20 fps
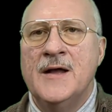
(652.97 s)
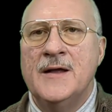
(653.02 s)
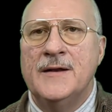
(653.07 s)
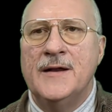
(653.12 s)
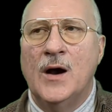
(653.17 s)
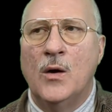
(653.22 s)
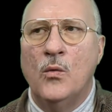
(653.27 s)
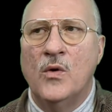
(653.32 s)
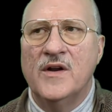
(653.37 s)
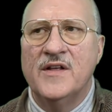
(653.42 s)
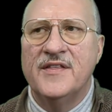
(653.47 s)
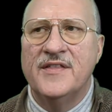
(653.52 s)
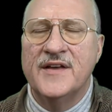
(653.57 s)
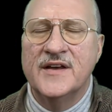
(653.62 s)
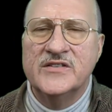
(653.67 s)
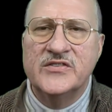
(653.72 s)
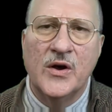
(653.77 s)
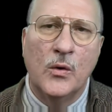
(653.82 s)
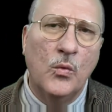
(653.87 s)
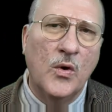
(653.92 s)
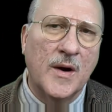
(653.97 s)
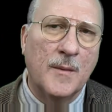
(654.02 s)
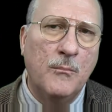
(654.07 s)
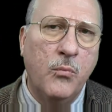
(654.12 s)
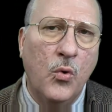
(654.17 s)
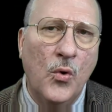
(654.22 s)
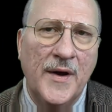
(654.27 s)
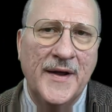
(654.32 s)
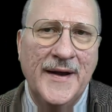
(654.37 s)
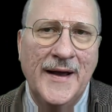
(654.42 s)
Now, one of the things I want to
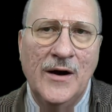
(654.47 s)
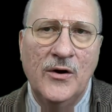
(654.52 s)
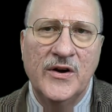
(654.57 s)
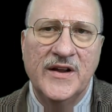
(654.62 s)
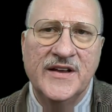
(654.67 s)
point out